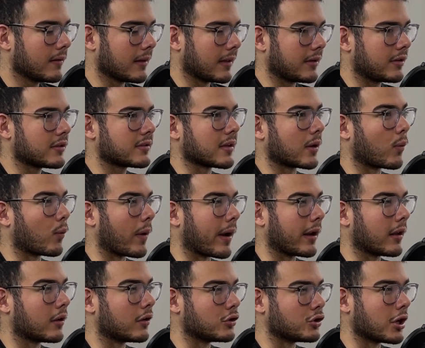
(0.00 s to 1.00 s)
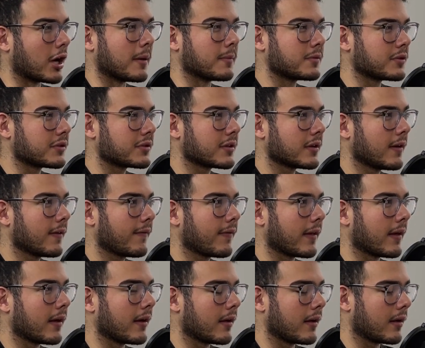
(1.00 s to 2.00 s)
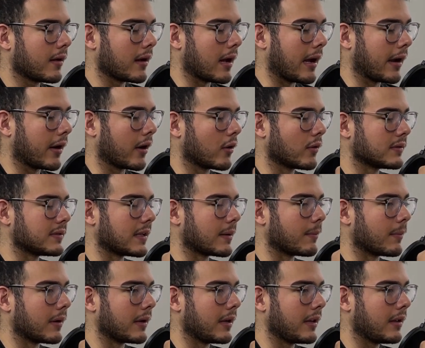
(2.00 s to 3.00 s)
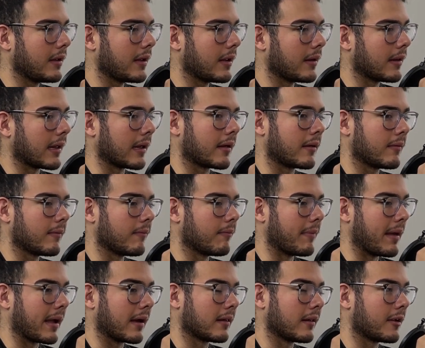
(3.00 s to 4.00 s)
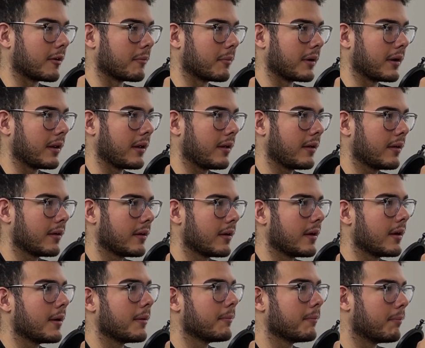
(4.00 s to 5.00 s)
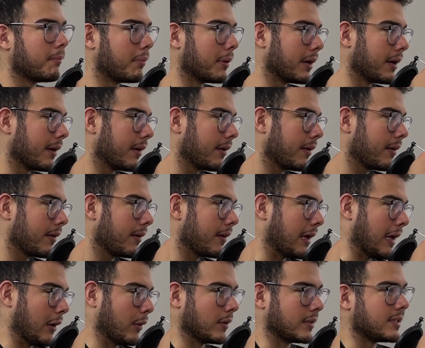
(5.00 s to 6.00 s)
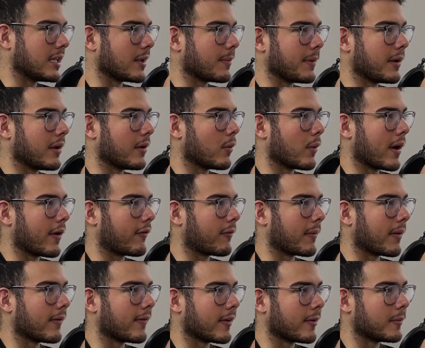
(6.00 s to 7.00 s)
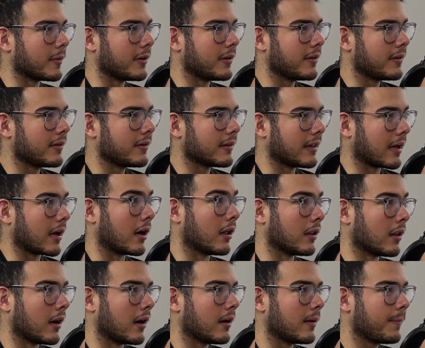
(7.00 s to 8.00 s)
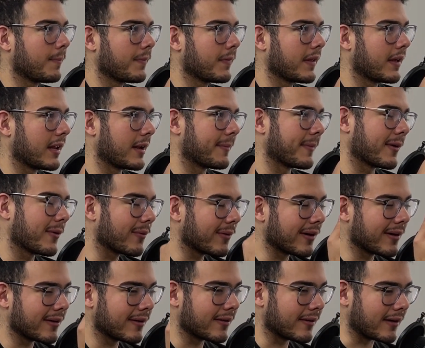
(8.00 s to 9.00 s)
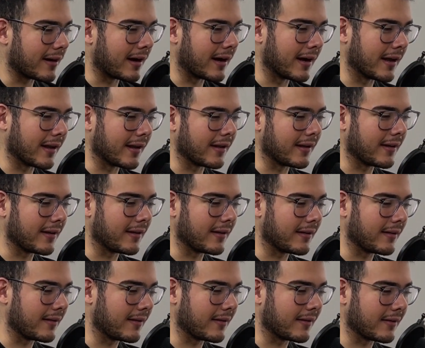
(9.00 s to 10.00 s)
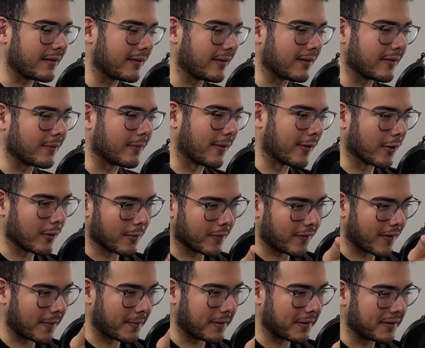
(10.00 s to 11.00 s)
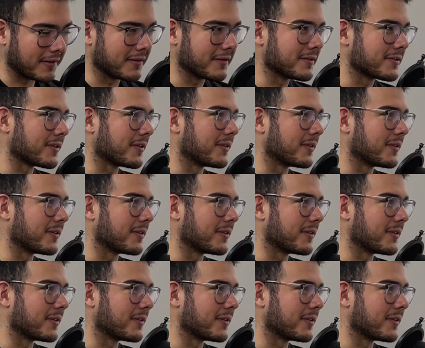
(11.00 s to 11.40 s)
just like regular jobs or stuff that I could go take money and like make a lot of money, but it would take me away from my family like a lot. Mm-hmm. And I'm like, well, I want to go with family. So